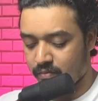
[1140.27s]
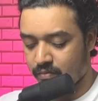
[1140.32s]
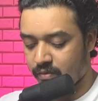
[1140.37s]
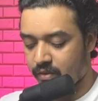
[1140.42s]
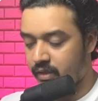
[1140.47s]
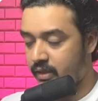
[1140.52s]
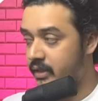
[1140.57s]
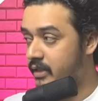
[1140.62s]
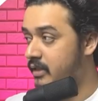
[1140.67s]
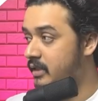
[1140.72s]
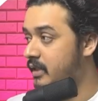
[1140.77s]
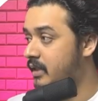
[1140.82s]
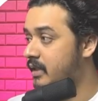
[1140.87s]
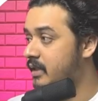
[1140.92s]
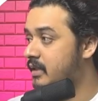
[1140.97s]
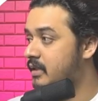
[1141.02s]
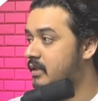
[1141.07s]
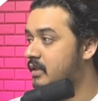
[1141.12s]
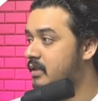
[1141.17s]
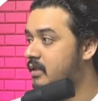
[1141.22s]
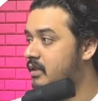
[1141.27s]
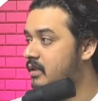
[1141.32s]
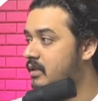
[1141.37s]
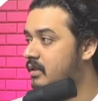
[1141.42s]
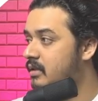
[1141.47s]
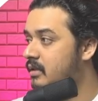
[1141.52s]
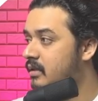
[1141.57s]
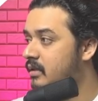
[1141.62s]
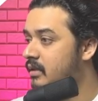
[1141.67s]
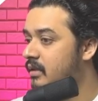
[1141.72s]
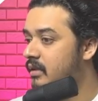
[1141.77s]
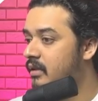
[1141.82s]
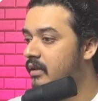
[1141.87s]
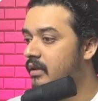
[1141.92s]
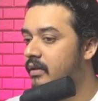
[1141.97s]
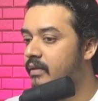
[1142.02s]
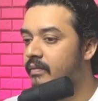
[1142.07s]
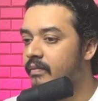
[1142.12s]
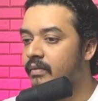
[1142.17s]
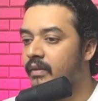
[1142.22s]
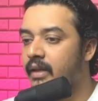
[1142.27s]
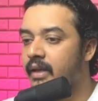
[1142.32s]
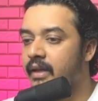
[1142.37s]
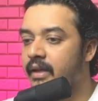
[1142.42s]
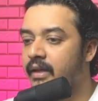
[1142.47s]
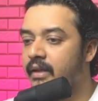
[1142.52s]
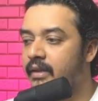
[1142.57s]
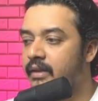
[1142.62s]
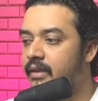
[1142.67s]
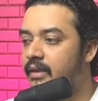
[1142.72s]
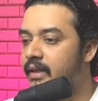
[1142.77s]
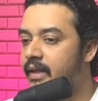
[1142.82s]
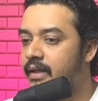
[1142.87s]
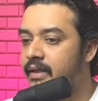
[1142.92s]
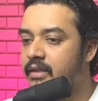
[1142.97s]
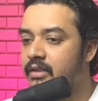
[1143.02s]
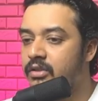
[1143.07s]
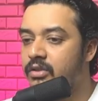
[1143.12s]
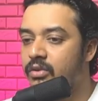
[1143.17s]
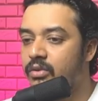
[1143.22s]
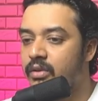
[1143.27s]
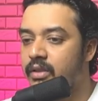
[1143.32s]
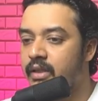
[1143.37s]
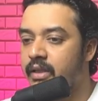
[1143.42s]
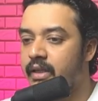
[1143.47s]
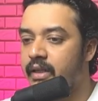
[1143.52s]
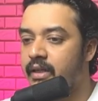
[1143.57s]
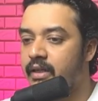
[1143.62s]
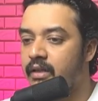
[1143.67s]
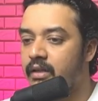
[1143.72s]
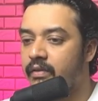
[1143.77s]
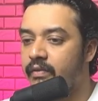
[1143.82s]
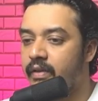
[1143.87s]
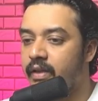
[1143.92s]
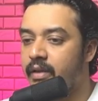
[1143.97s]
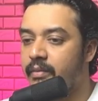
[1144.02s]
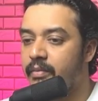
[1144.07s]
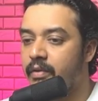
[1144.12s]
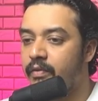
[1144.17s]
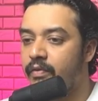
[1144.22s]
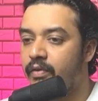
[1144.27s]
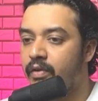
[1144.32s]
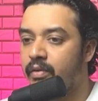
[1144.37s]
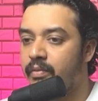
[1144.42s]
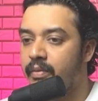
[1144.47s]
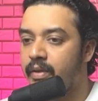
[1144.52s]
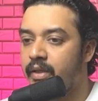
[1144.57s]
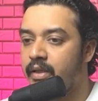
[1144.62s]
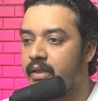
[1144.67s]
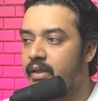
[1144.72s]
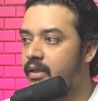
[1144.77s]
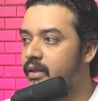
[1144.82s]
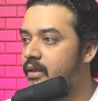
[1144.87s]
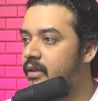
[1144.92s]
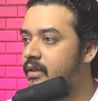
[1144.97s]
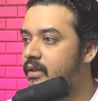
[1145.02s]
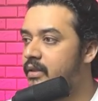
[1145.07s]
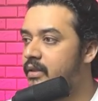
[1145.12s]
regex, and that should create the variable for me here,